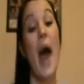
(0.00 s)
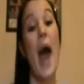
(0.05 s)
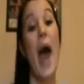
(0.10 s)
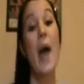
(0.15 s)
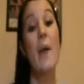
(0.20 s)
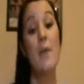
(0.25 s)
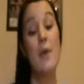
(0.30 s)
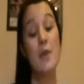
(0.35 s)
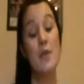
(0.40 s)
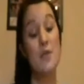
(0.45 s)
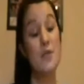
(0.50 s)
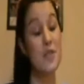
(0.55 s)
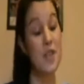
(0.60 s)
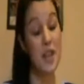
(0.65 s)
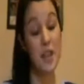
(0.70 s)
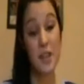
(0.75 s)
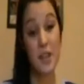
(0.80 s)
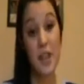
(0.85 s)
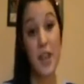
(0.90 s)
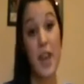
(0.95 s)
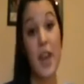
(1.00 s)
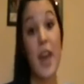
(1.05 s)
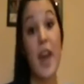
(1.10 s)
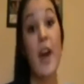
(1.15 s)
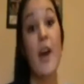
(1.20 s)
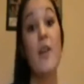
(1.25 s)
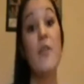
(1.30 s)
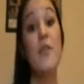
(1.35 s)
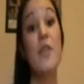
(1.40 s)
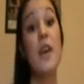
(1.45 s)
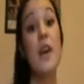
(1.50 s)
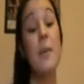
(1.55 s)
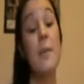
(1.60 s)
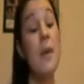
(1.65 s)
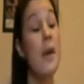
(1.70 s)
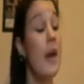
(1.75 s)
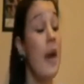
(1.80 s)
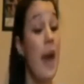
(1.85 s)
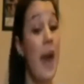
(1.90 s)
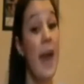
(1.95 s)
I want to take care of them
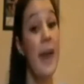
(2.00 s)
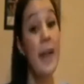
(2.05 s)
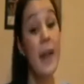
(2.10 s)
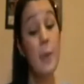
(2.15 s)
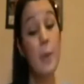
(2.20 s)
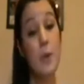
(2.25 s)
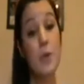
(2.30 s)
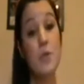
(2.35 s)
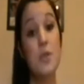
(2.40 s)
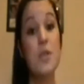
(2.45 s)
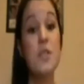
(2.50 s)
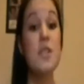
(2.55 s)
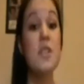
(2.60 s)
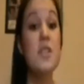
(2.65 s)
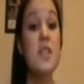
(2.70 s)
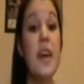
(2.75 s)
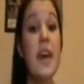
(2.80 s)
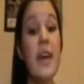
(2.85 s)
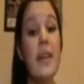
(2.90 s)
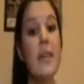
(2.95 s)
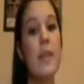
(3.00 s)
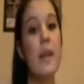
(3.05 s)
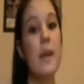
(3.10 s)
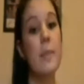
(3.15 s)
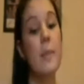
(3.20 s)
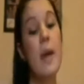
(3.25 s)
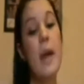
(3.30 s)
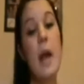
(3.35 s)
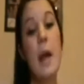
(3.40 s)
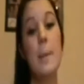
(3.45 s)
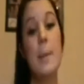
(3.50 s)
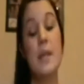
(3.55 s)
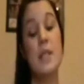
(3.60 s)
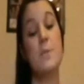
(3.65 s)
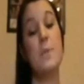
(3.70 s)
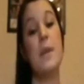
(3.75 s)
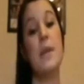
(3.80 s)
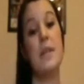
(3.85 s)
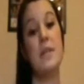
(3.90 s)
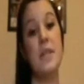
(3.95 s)
and I want to entertain them by
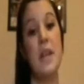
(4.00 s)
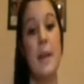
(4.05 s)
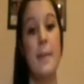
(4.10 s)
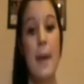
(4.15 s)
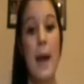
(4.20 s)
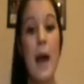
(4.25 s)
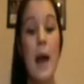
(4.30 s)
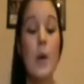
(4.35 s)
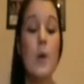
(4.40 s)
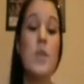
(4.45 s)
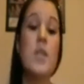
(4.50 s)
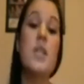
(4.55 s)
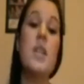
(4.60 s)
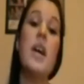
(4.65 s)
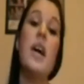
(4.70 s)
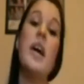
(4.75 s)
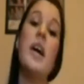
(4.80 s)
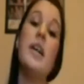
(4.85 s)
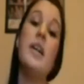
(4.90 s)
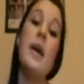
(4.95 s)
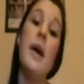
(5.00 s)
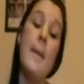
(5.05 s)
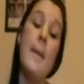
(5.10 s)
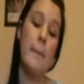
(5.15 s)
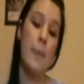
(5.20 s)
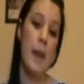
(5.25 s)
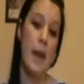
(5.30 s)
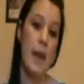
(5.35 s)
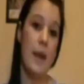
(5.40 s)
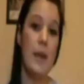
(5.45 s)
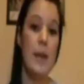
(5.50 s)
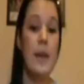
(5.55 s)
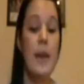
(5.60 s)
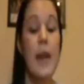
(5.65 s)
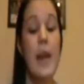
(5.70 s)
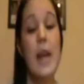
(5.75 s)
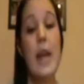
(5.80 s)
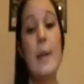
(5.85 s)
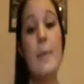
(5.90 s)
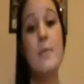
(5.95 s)
spending time outside, playing
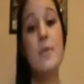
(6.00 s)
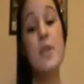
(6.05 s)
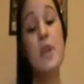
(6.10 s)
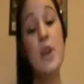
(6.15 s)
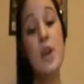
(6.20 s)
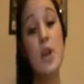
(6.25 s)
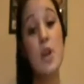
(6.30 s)
games,